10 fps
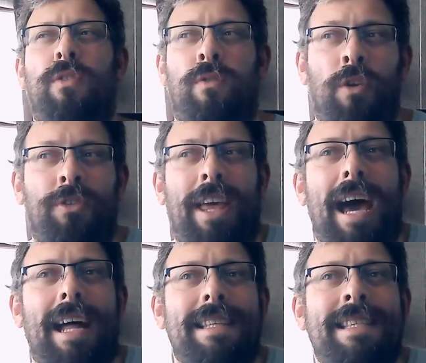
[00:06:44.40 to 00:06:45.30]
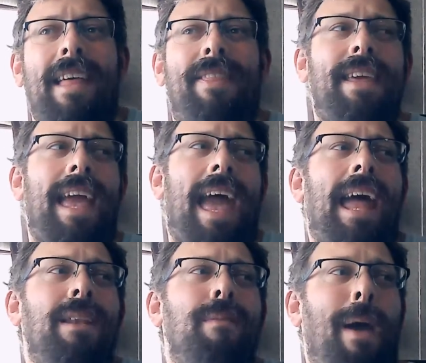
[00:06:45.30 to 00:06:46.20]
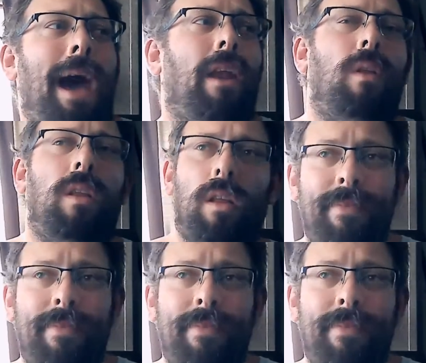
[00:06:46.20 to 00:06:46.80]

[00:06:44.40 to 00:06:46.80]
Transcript: those cats at the end battle